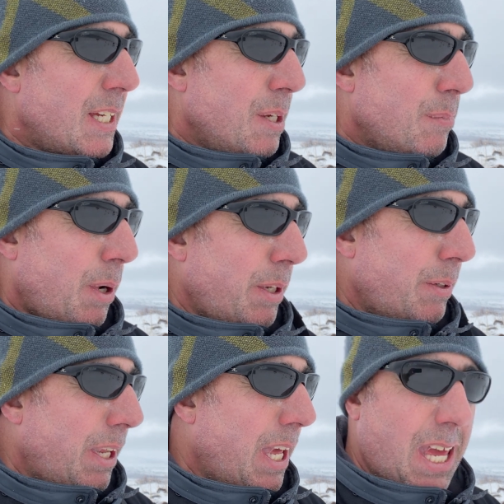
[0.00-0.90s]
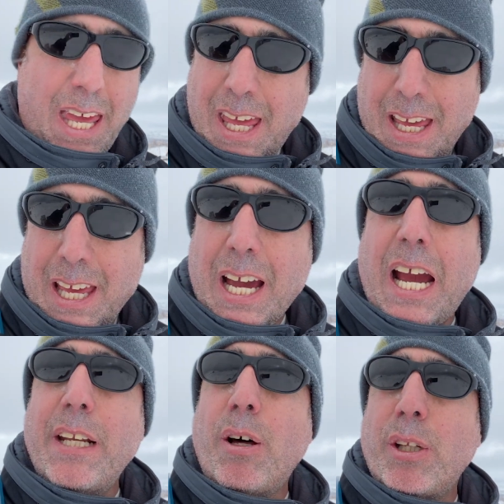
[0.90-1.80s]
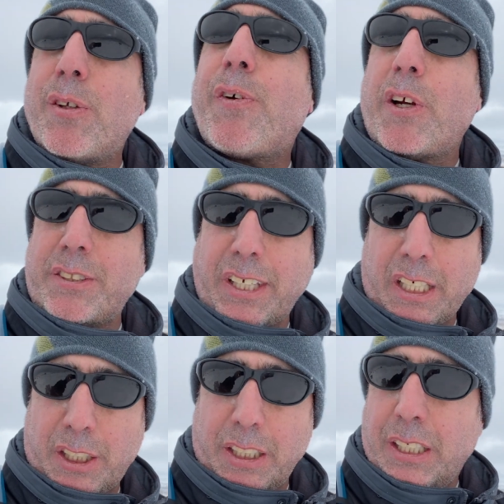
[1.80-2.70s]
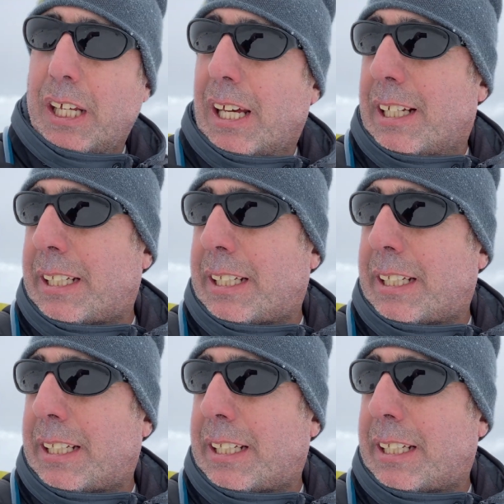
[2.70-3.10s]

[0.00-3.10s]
But I know this first section,